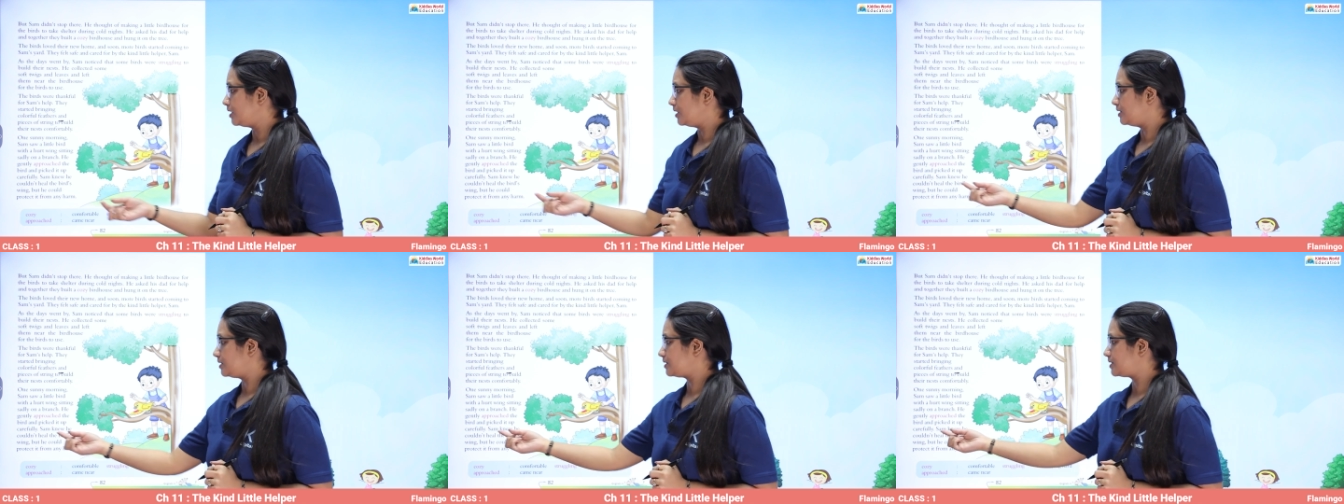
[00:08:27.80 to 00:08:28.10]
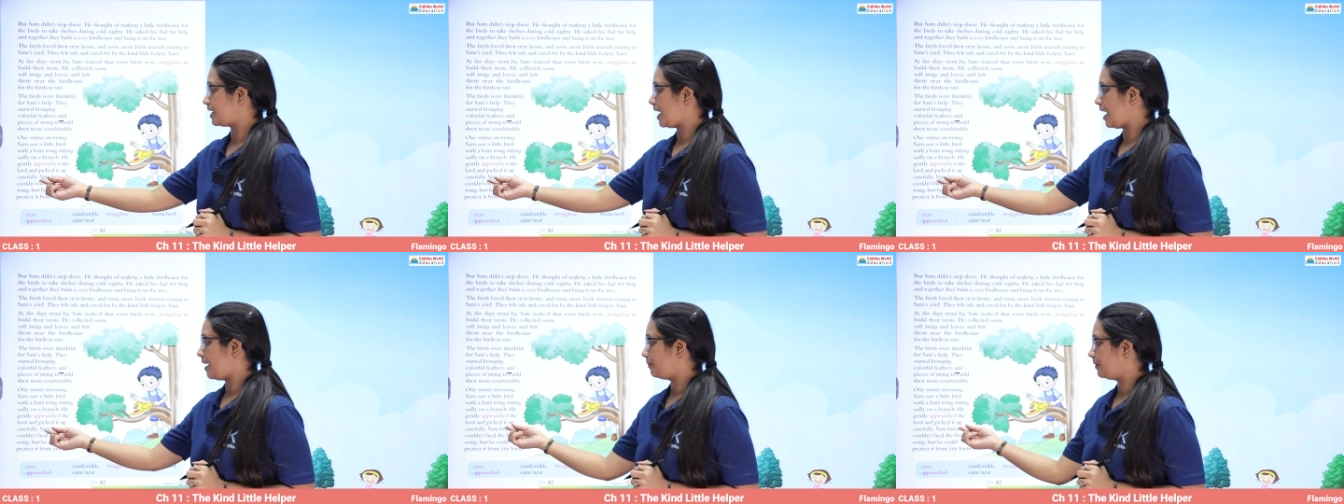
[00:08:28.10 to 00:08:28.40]

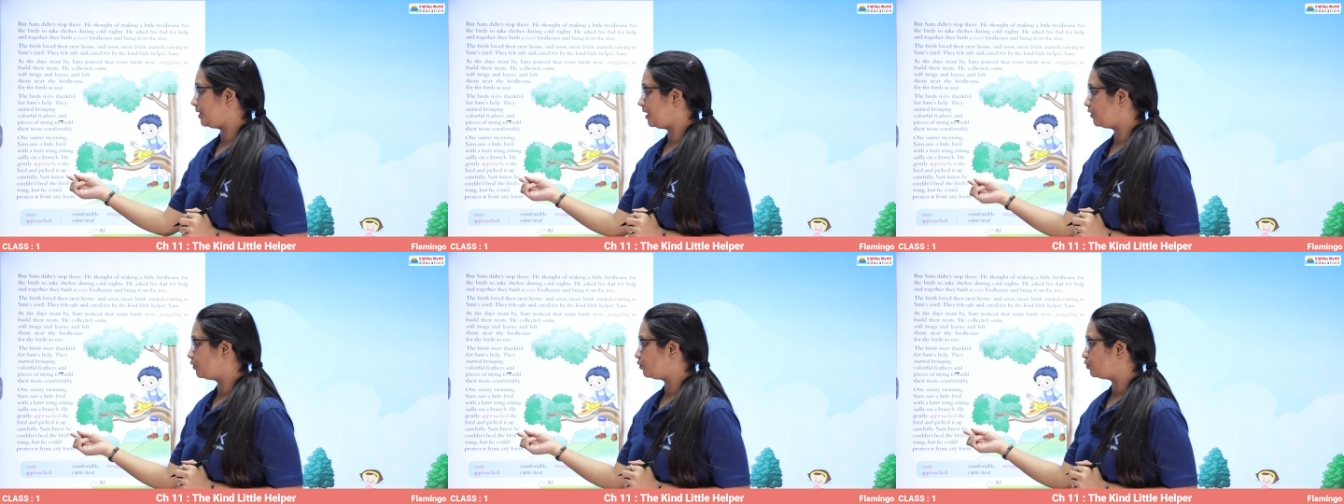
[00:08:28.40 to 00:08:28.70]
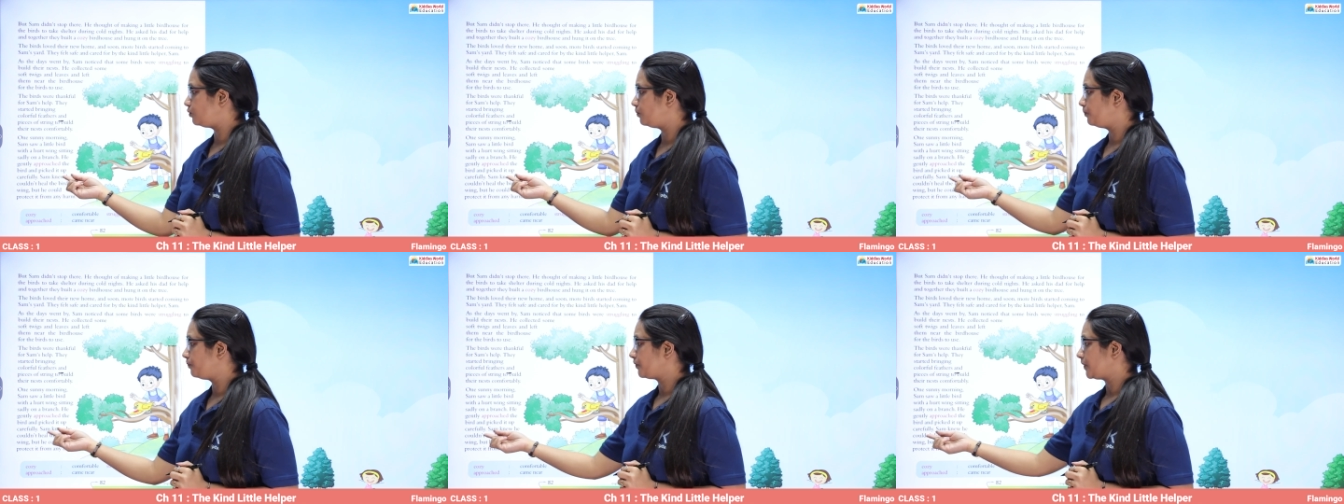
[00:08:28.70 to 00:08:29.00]
Sam
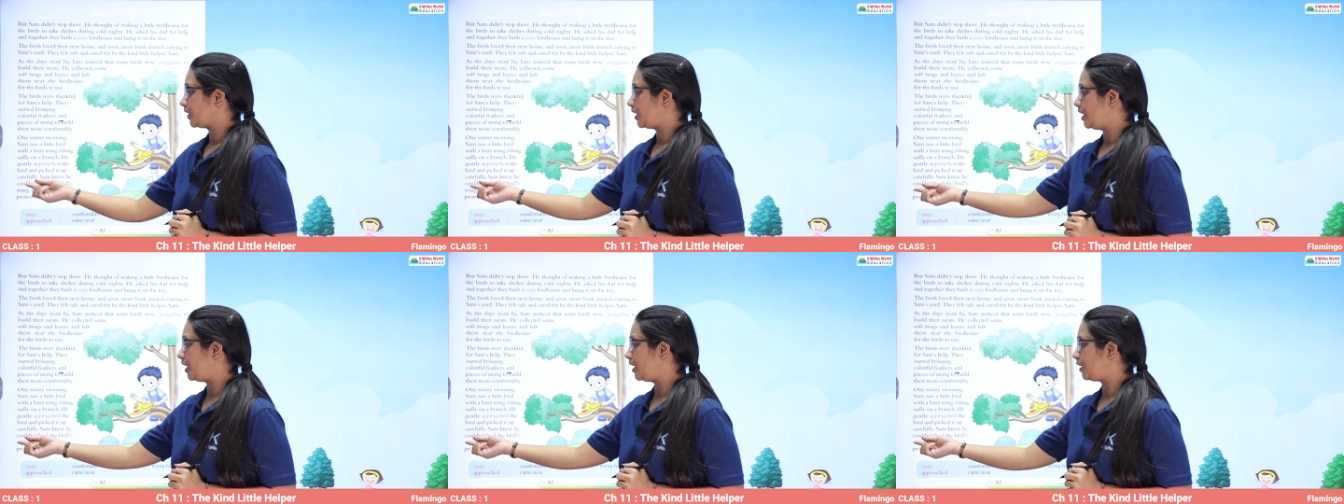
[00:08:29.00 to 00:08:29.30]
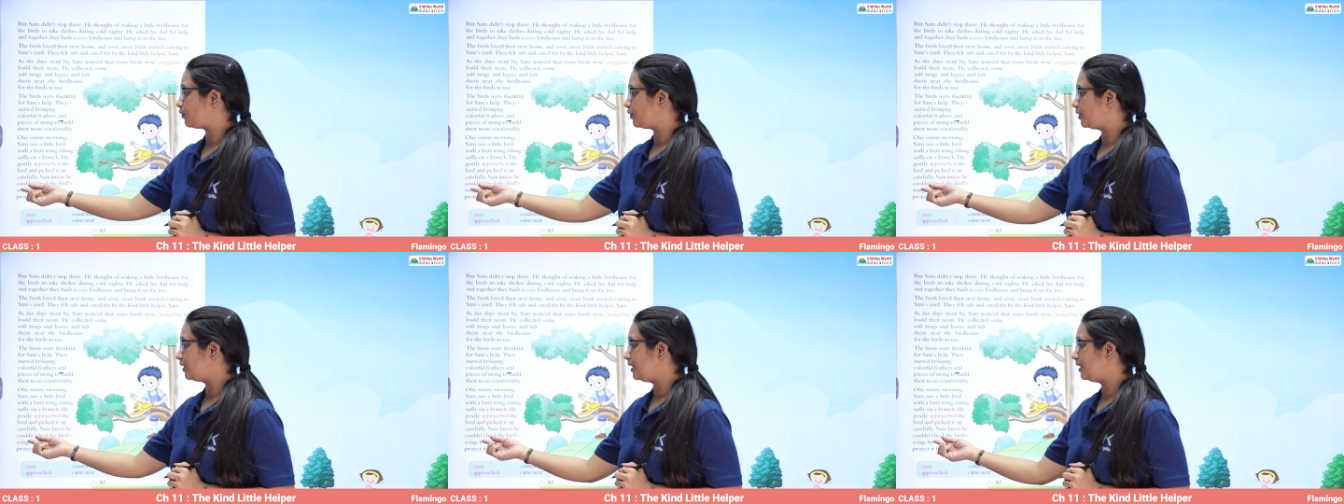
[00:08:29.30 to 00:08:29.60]
knew he
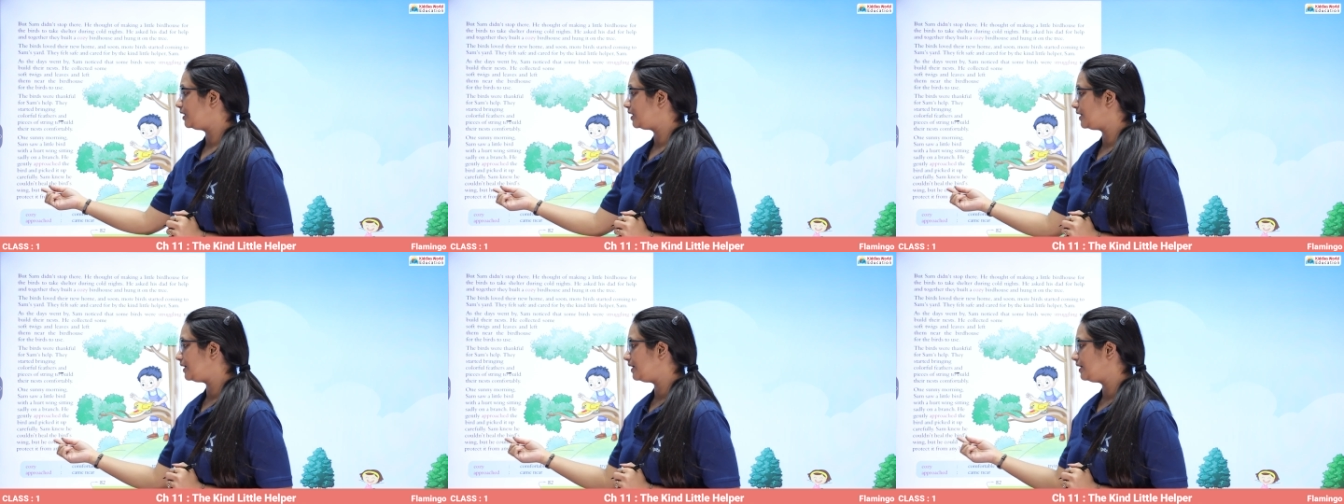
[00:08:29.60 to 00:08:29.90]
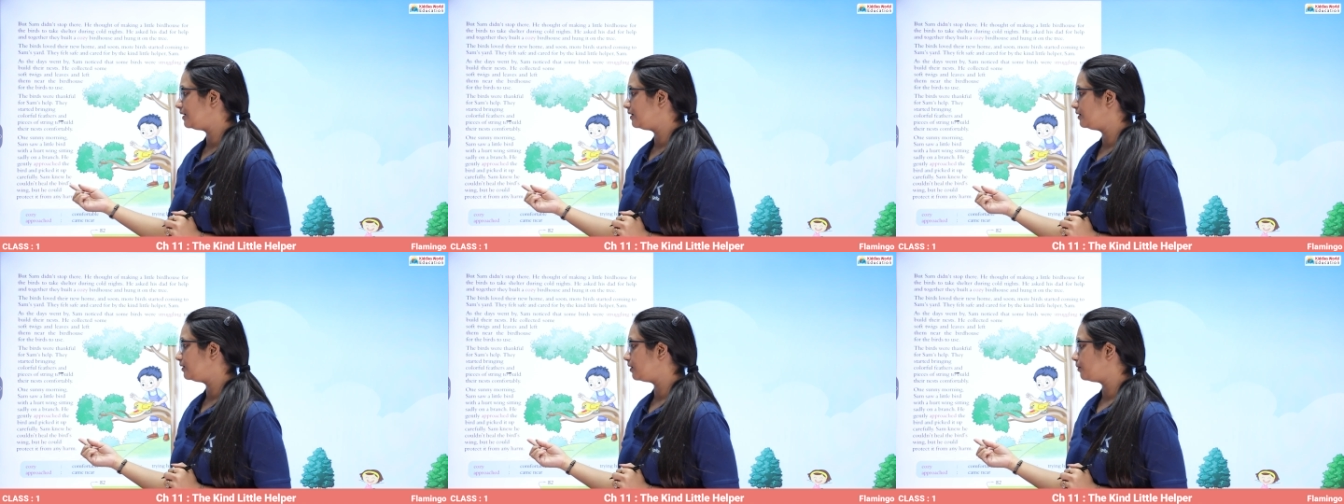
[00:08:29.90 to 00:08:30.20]
couldn't
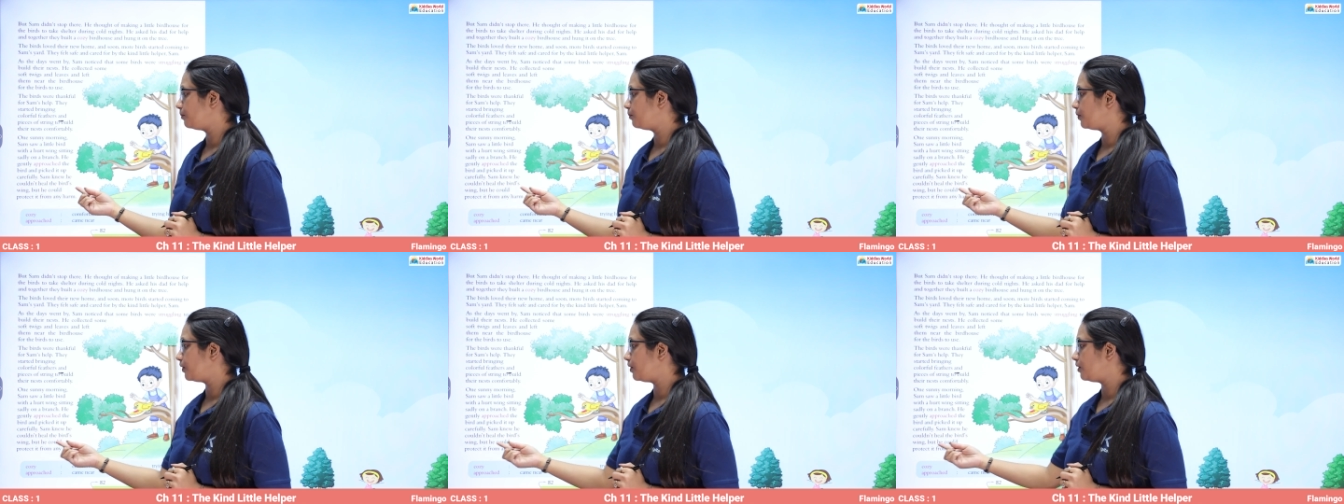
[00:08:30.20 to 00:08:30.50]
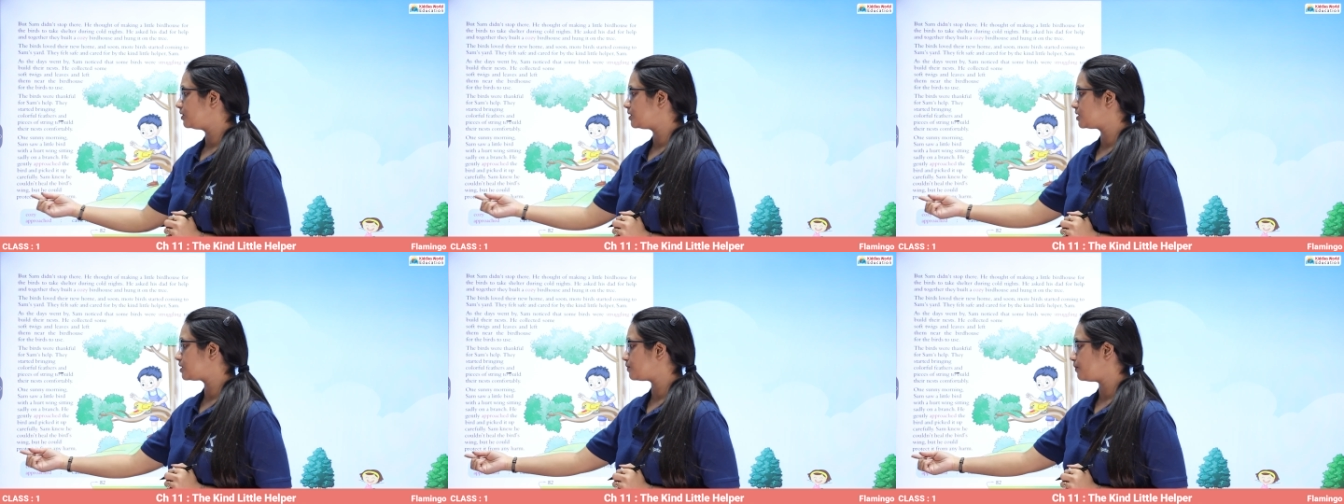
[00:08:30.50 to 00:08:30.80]
heal the
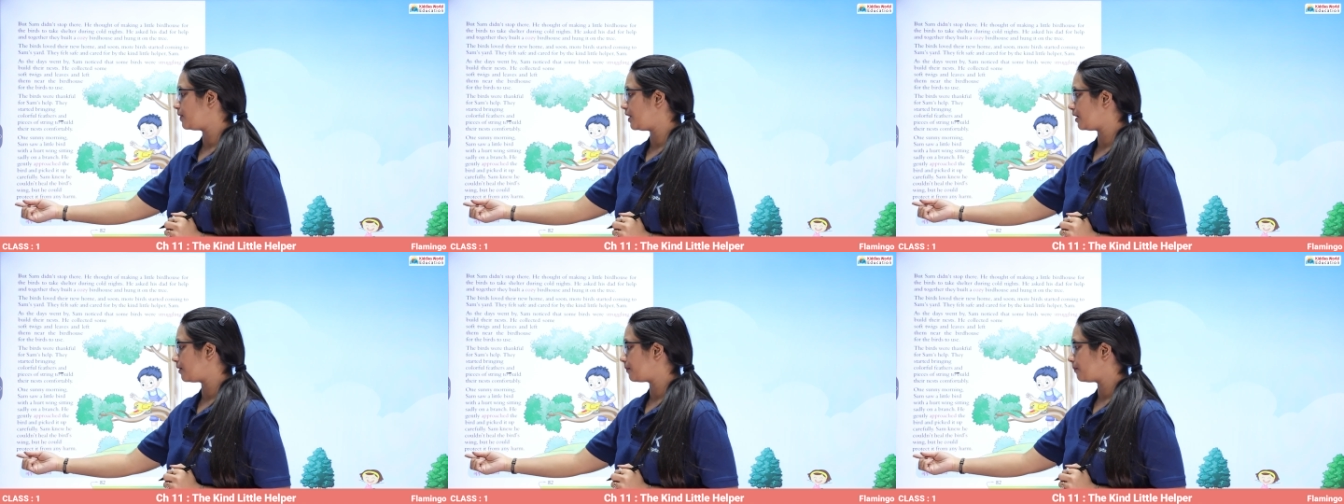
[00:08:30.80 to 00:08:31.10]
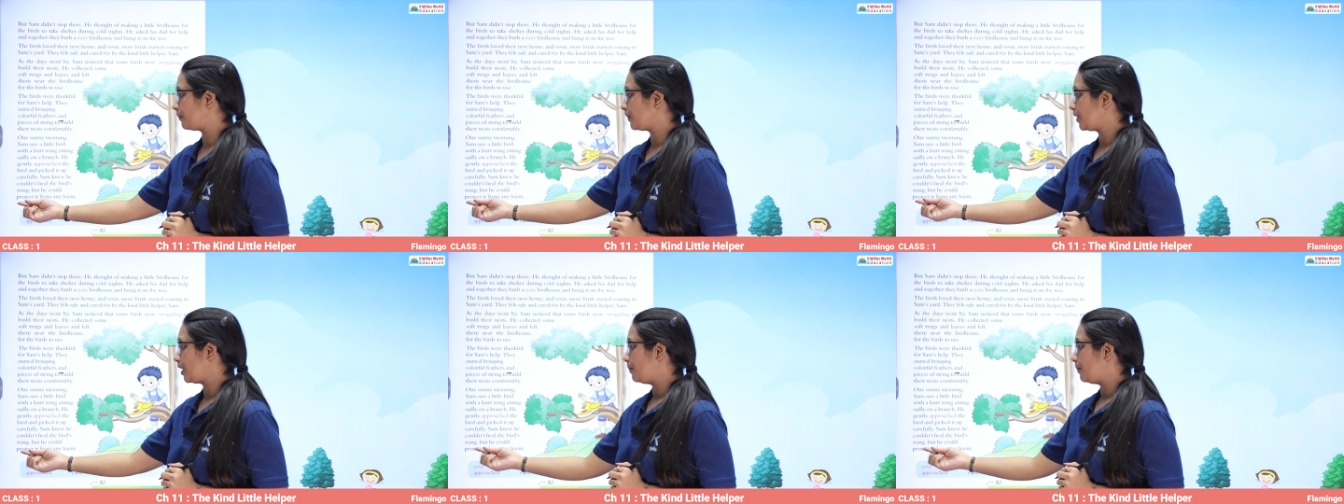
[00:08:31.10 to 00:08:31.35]
bird's wing,